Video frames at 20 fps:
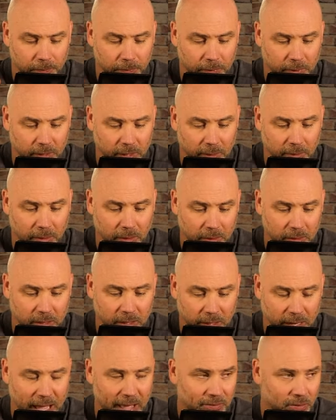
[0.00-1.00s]

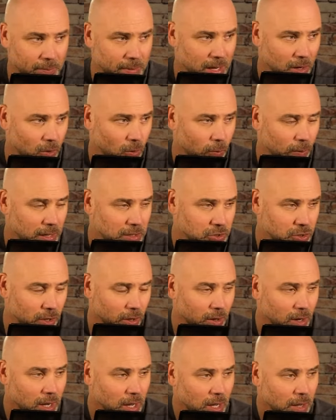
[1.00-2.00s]
can have a medical
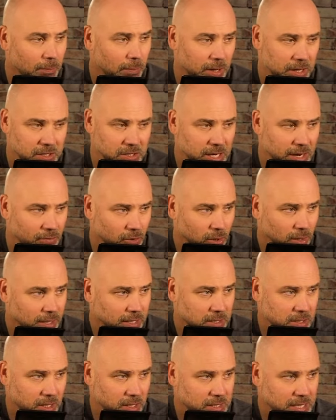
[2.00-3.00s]
redshirt. But he's never
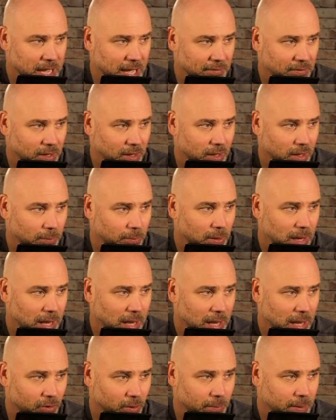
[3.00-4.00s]
listed as having
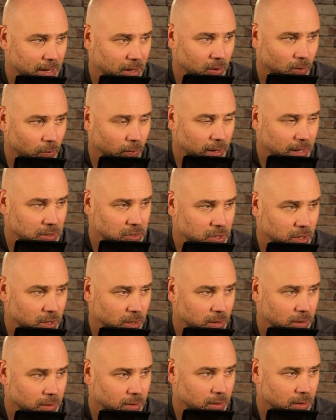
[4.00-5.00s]
applied for a medical
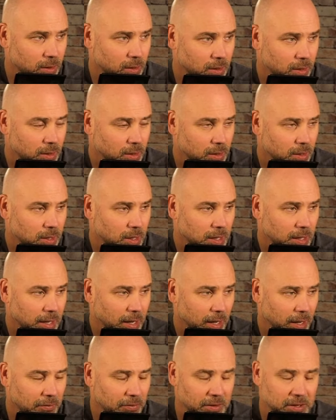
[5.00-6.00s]
redshirt.
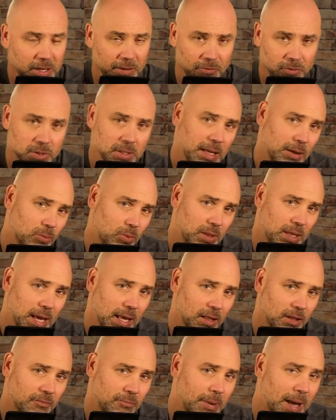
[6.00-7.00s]
The difference, like with
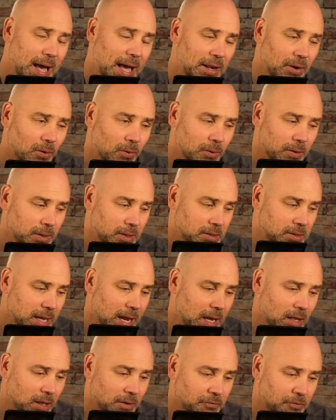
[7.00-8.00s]
Caleb Battle, is
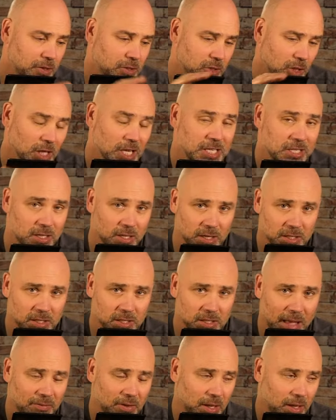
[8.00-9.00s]
Caleb is listed as
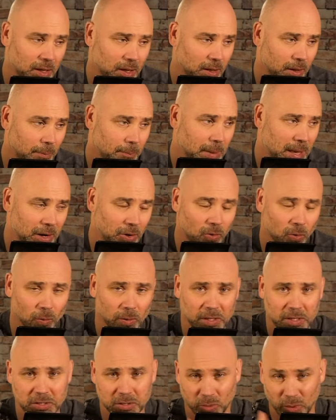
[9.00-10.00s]
having a medical
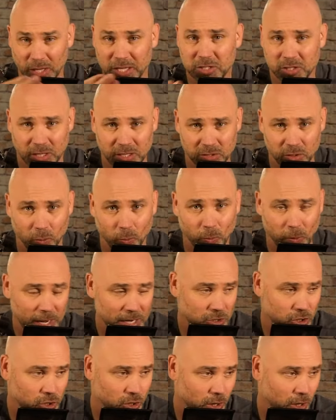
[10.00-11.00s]
he's listed as a
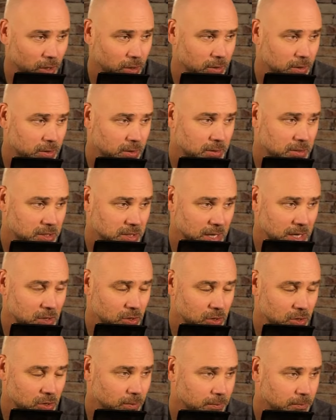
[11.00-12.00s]
redshirt
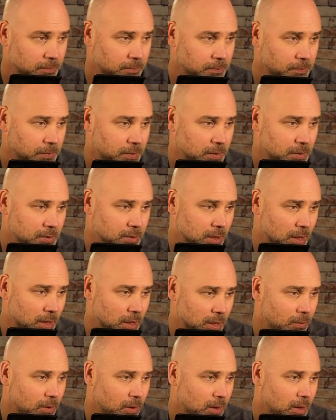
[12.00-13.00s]
senior. So